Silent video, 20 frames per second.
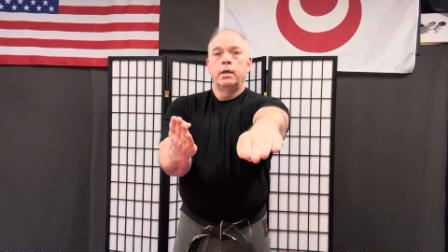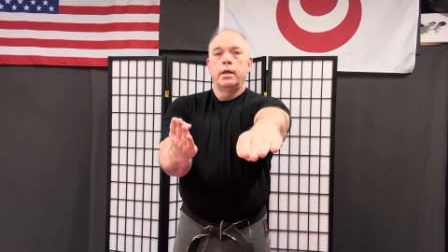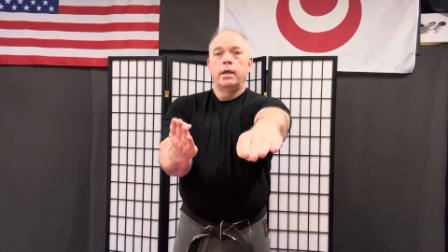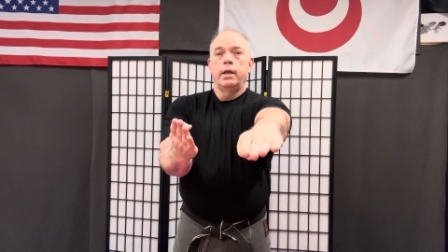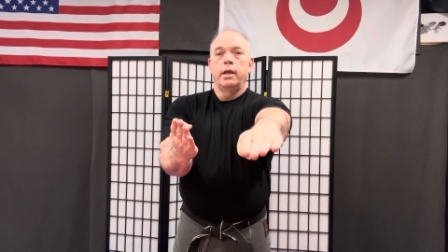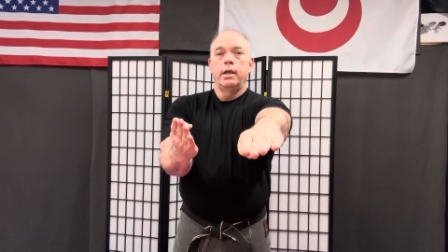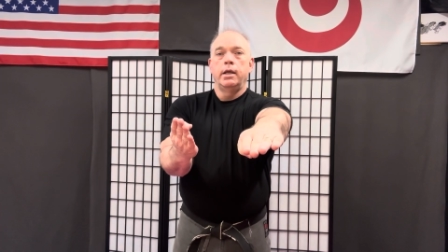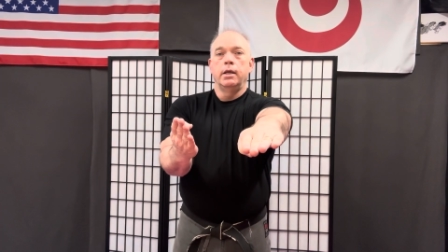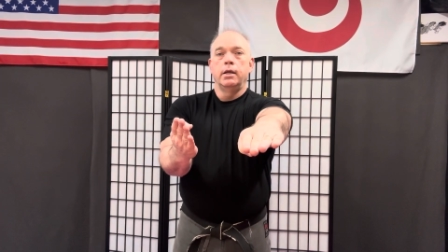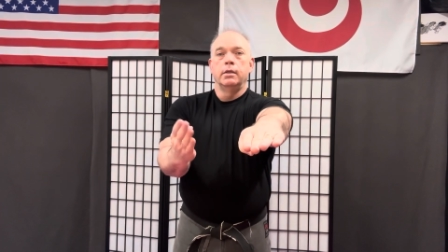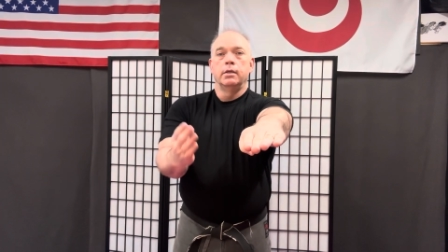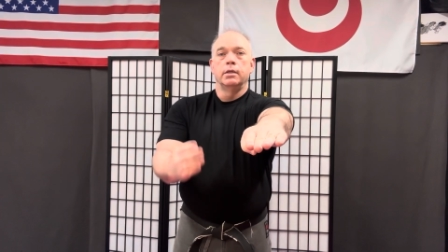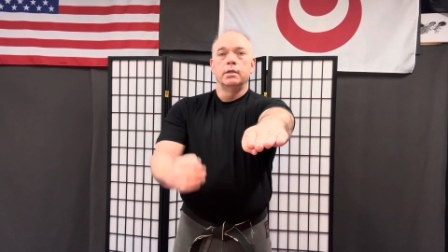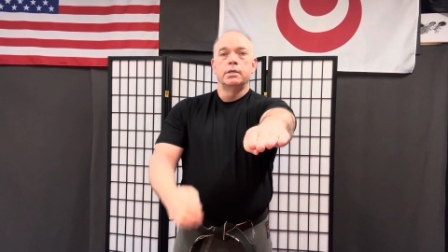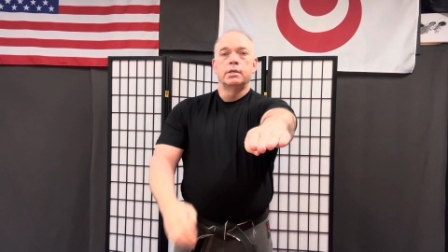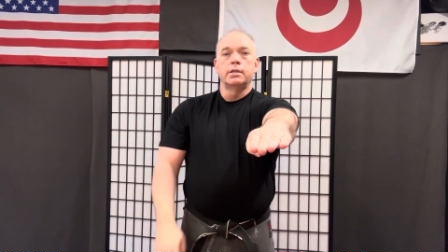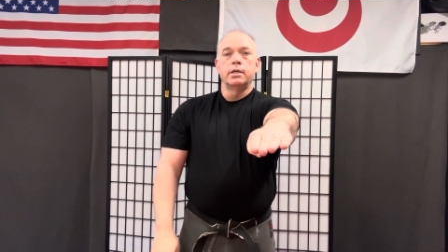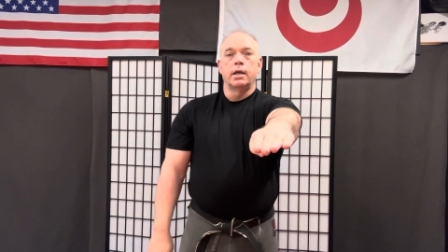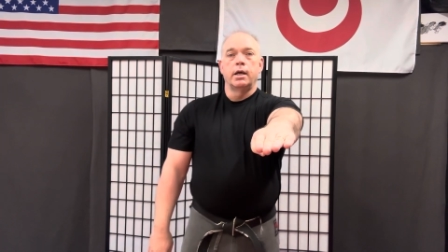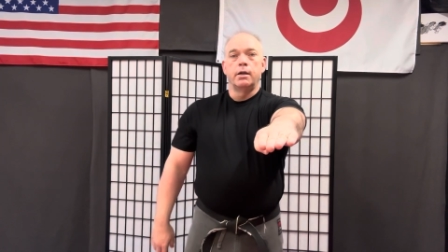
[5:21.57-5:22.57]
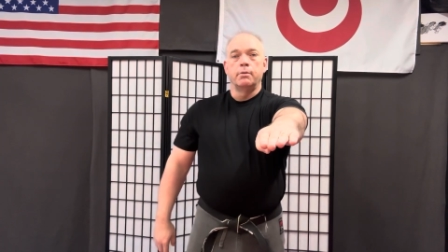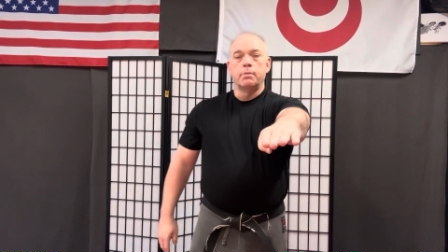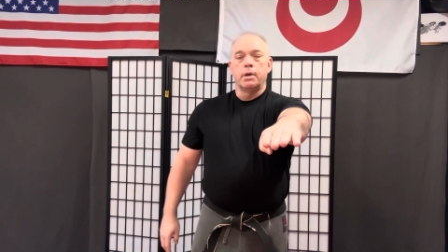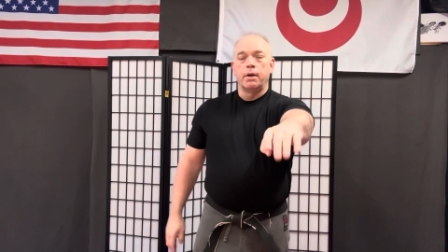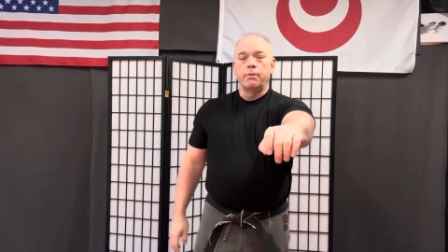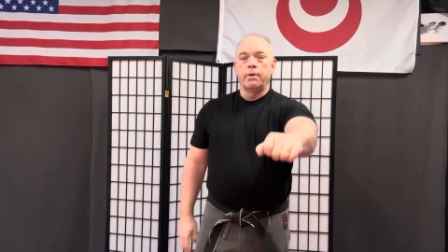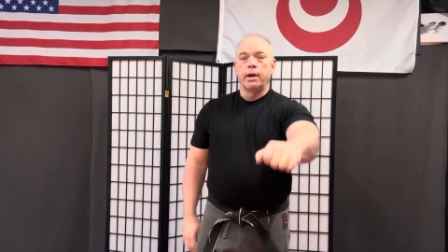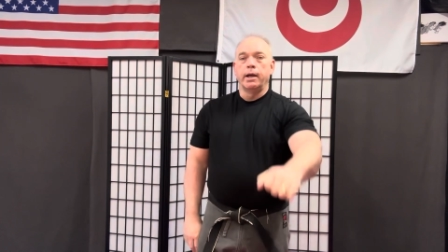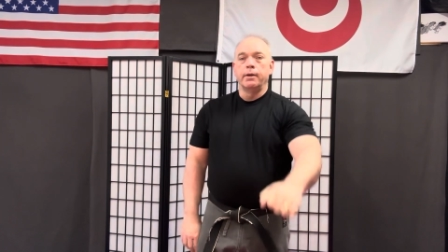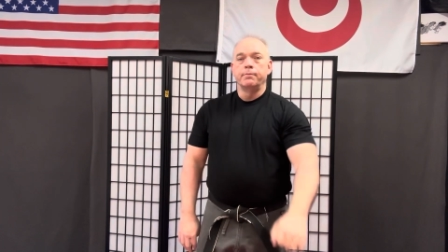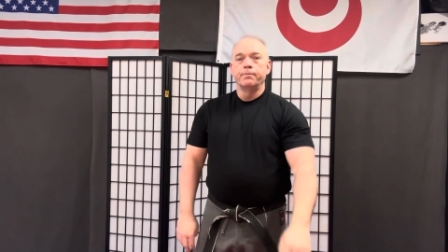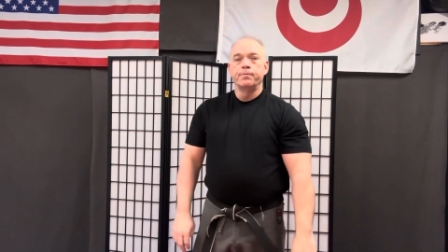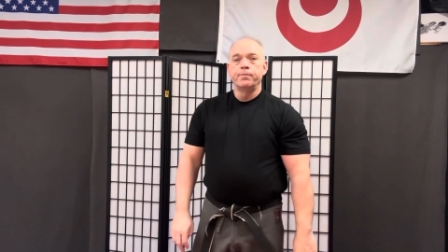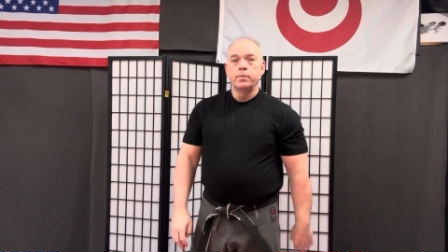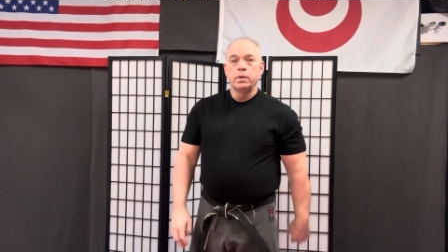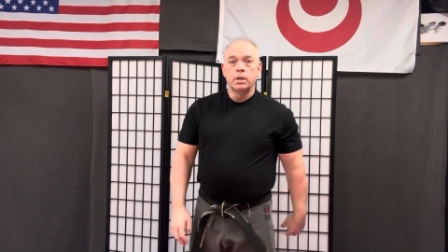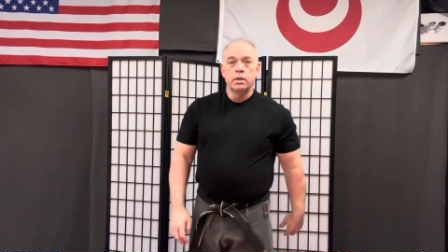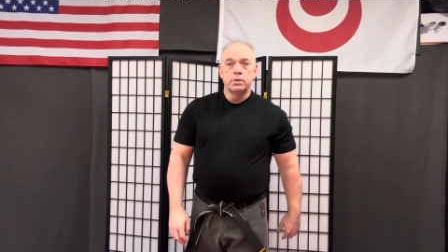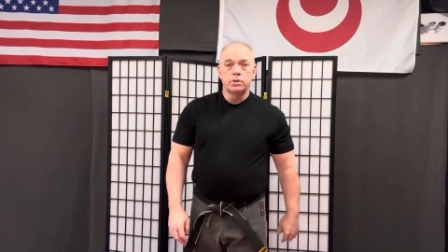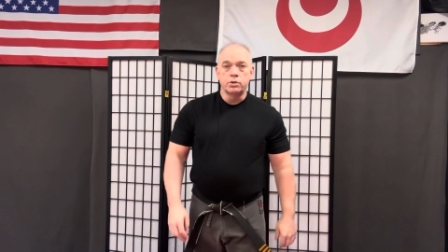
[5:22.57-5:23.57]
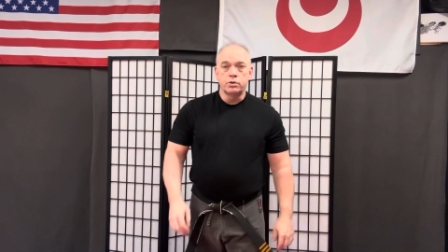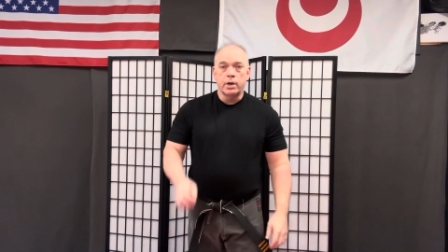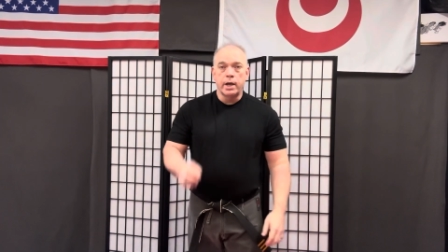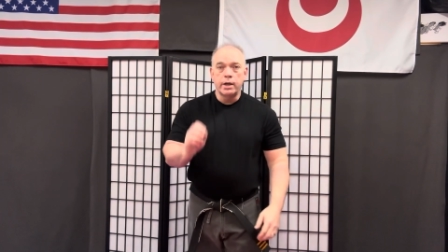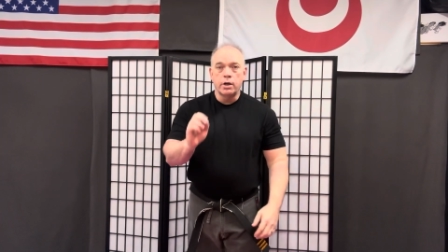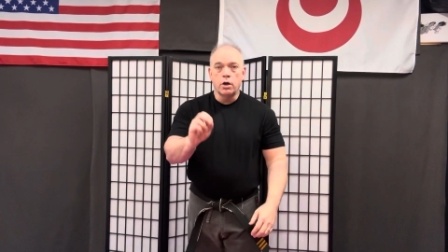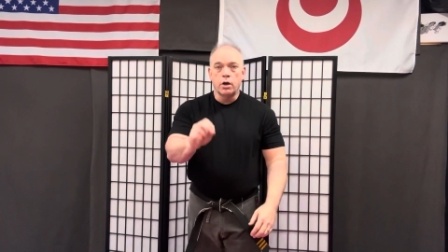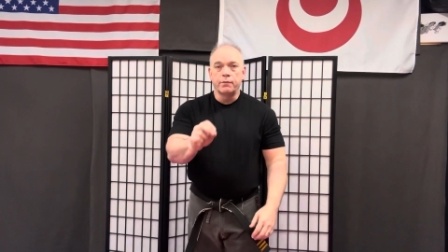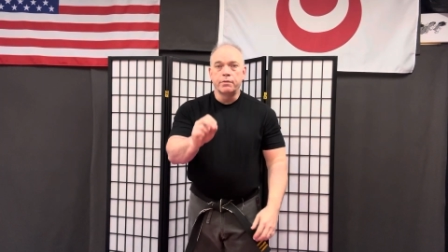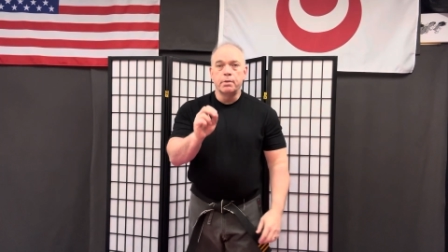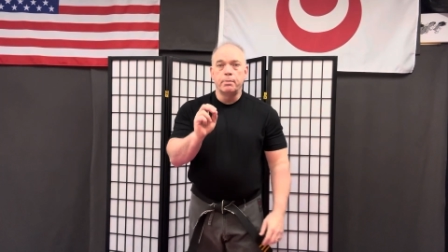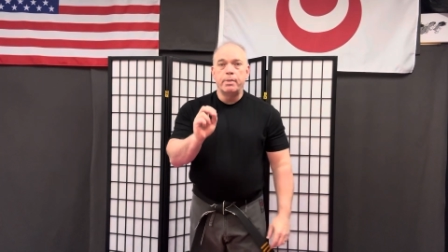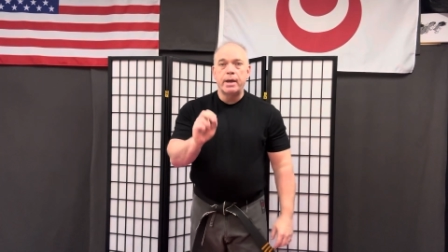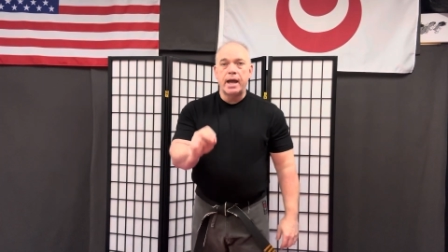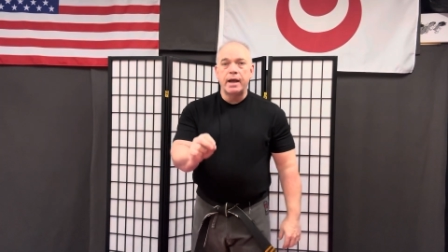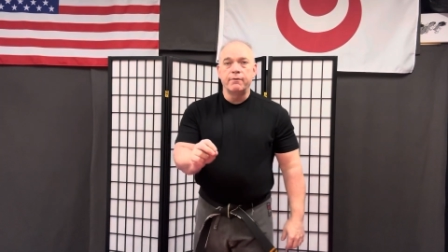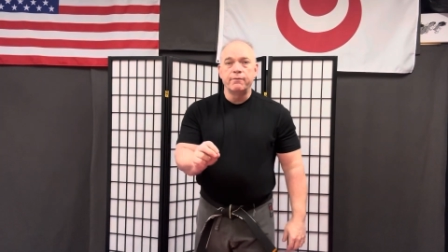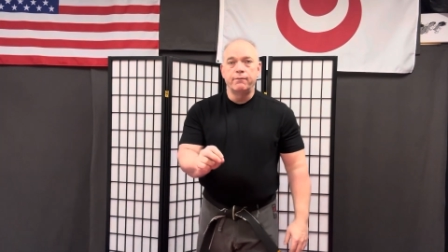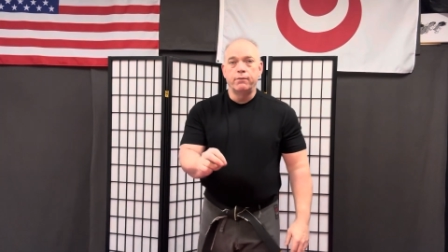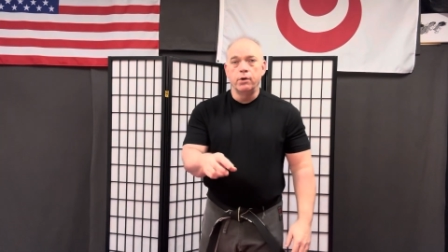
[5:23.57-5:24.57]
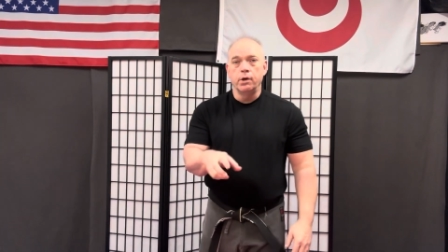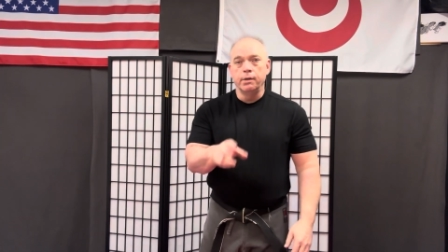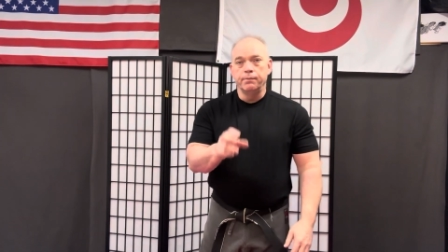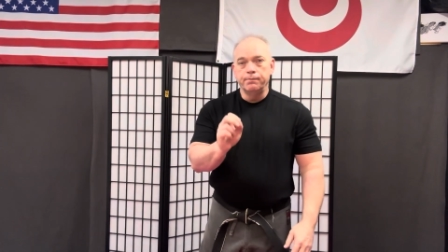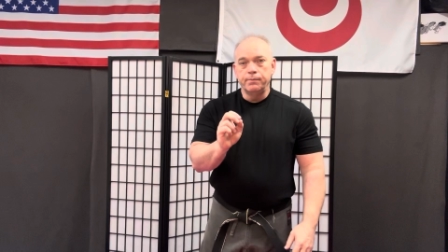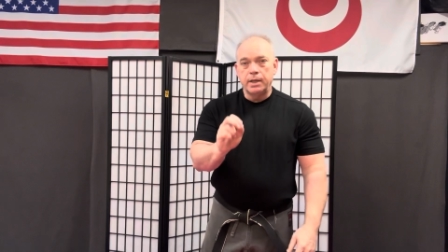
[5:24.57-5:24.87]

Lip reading: hand instead of my right. Strike off the back foot.